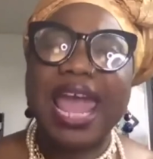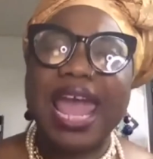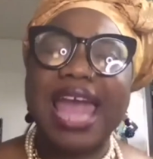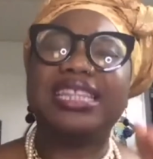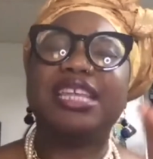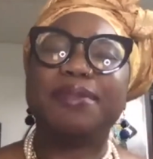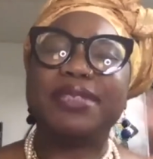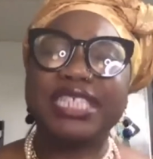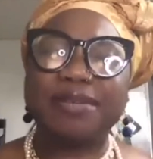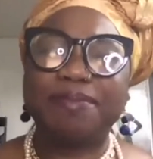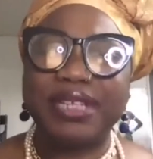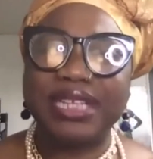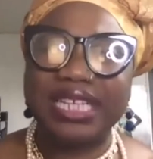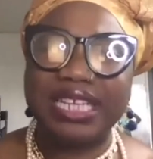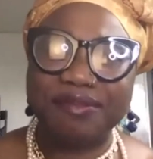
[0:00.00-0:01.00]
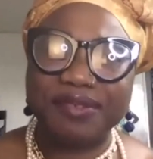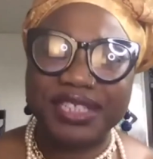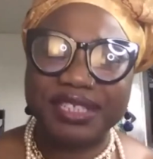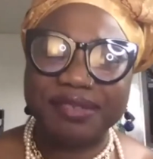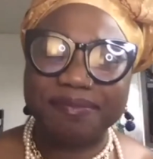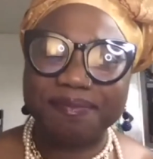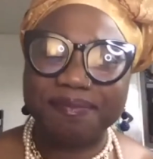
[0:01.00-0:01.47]
and limiting beliefs.
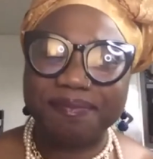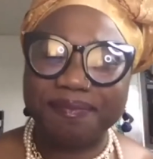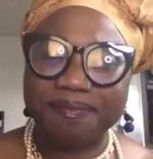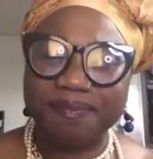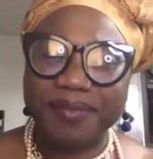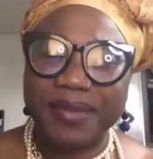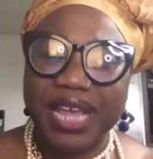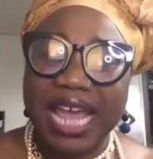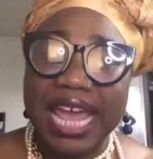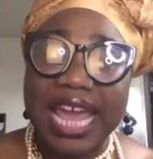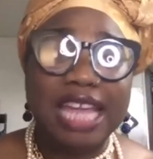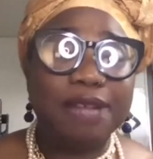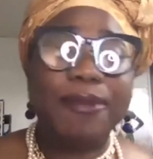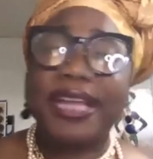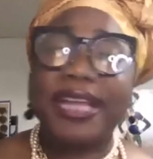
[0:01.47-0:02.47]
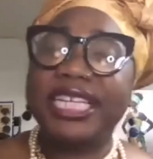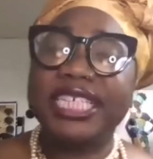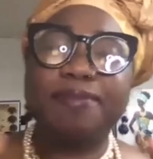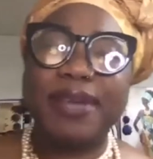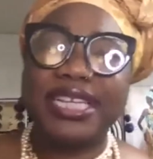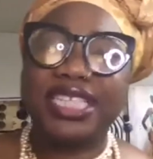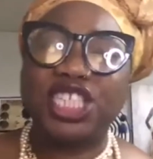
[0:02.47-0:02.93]
In many
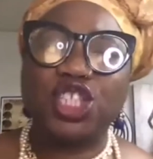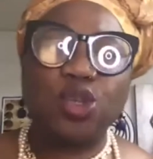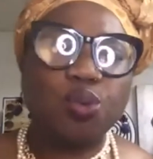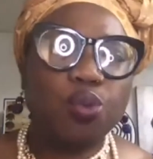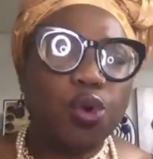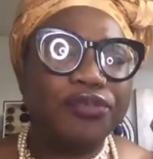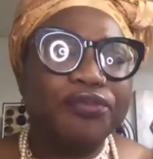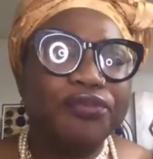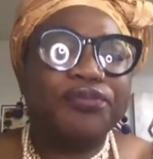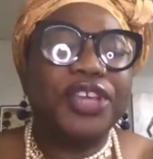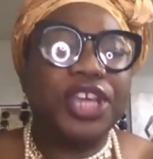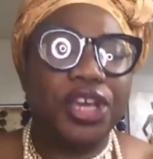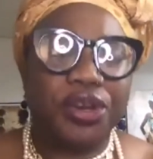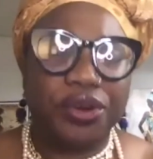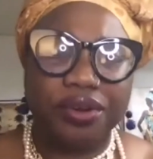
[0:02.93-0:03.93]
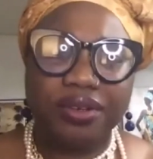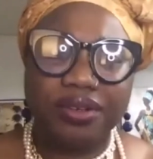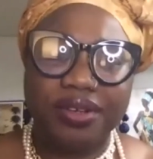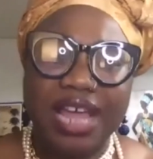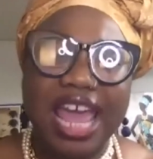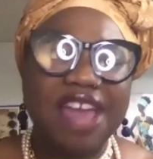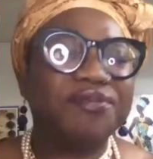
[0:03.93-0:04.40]
spaces, the word fear,
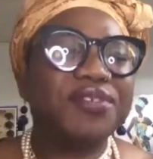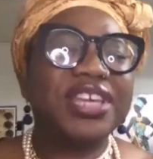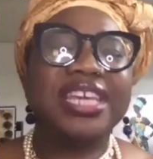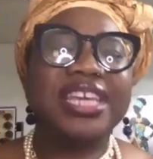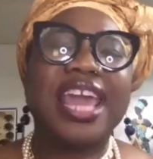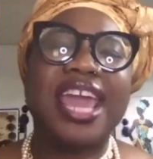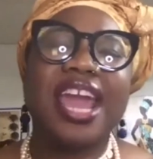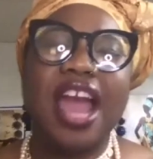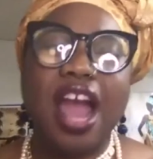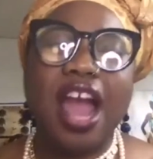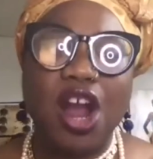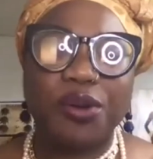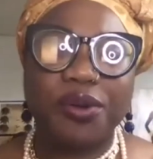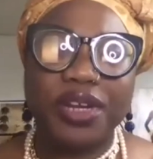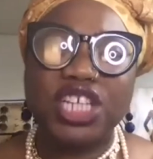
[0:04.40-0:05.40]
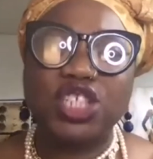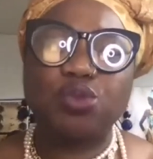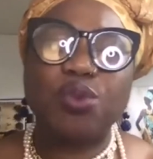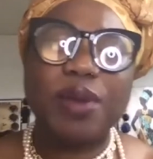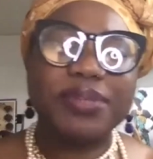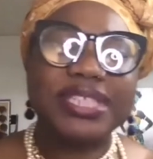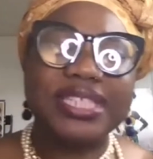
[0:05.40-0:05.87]
F-E-A-R, is
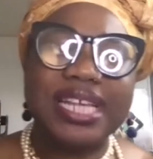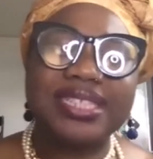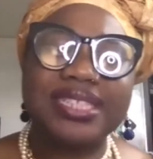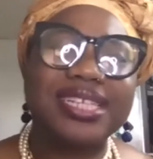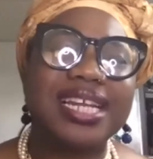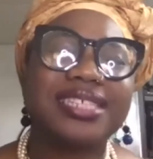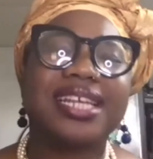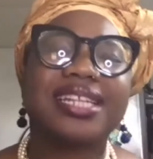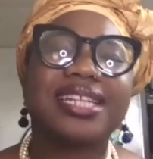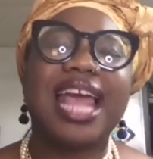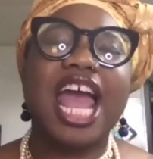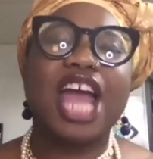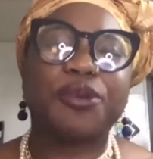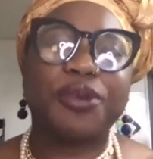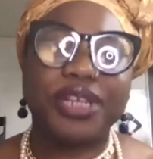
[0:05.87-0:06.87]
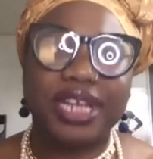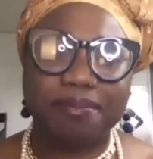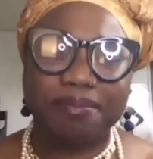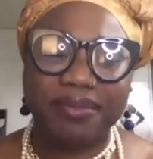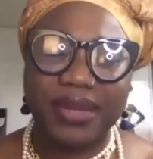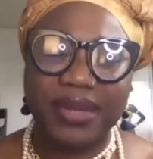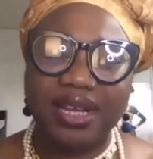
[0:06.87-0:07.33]
represented as an acronym,
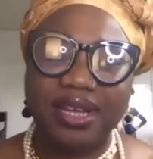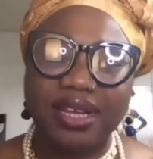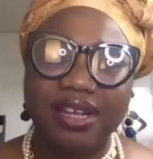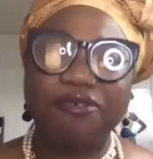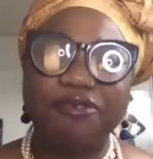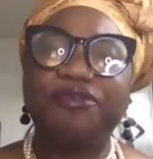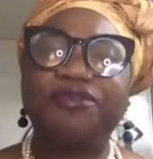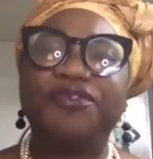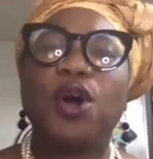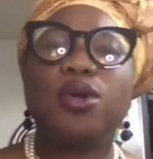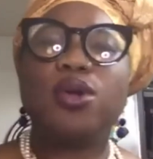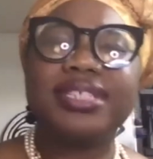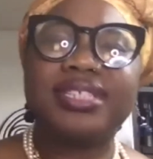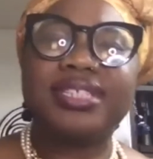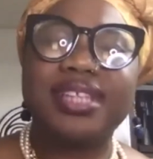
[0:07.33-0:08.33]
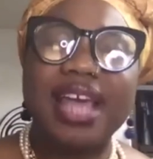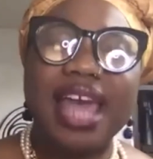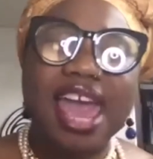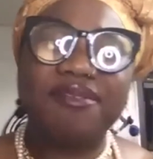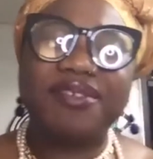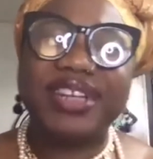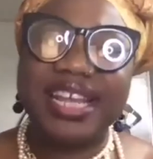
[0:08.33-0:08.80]
false
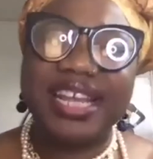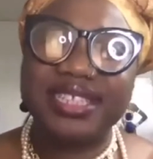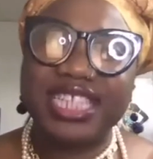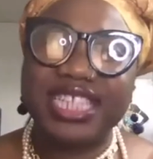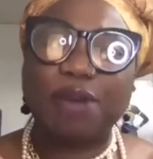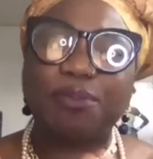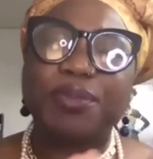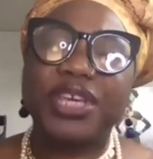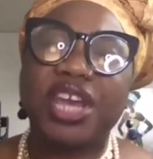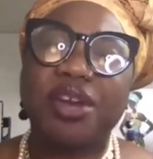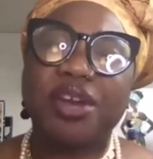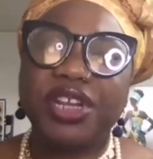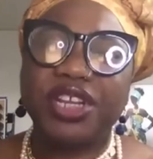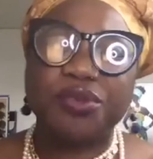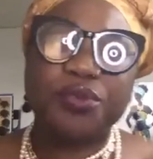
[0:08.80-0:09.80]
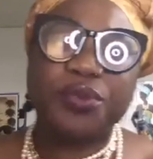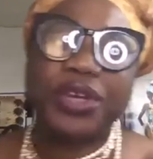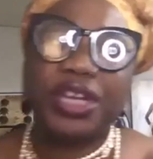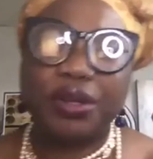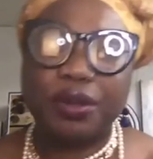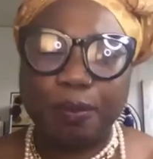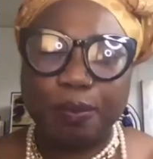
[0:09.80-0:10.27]
evidence appearing
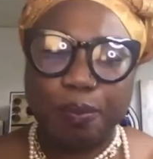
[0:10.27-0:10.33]
real.